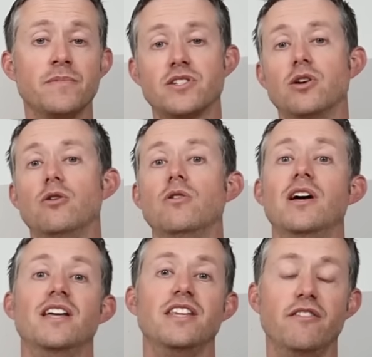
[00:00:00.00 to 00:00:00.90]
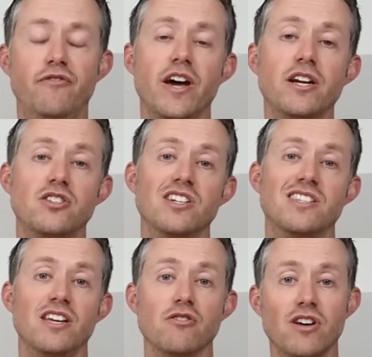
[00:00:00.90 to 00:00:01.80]
So the advantage
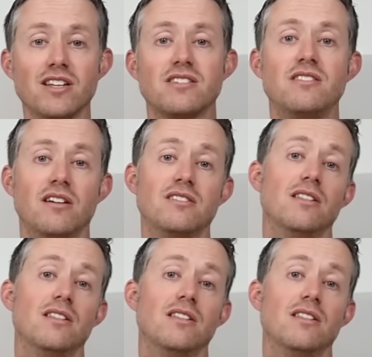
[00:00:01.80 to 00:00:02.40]
is that you're not stuck